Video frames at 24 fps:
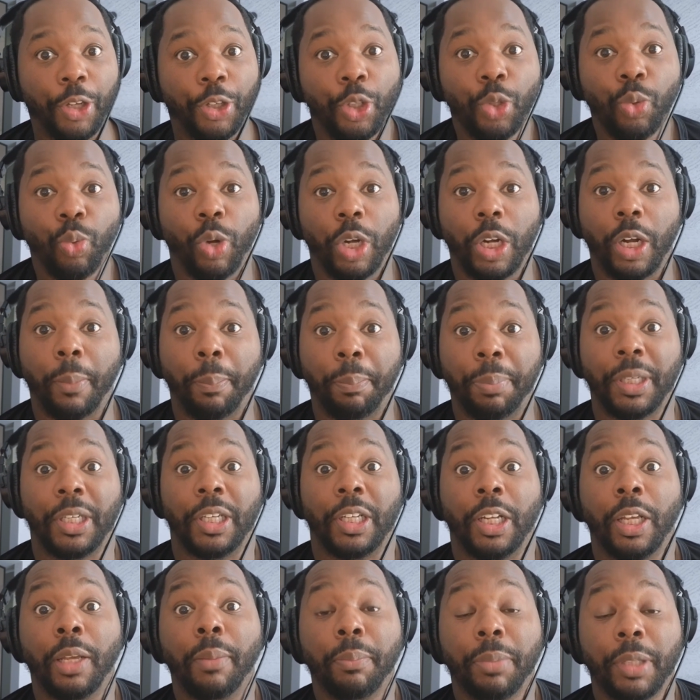you want to be
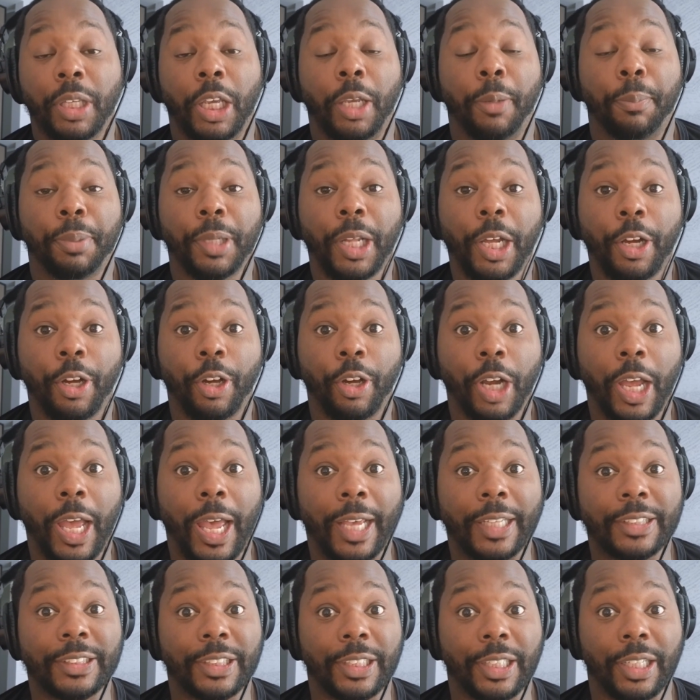an NBA player,
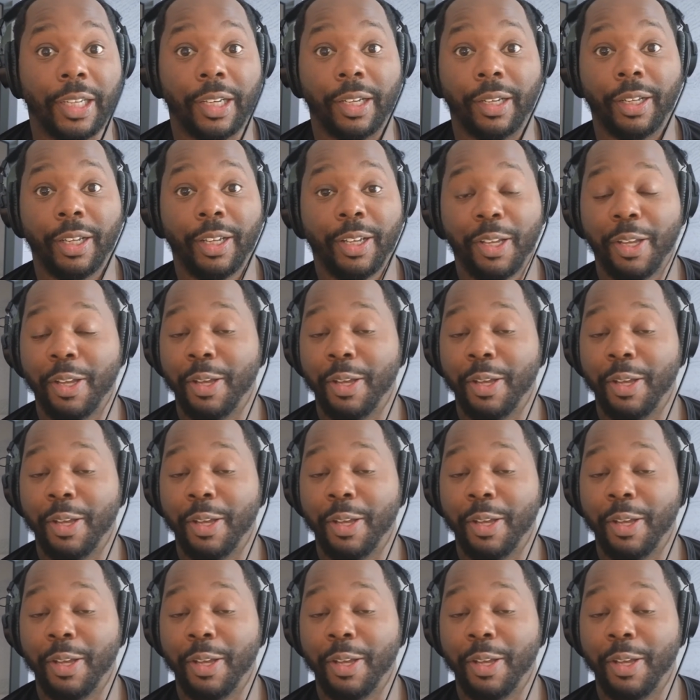as in,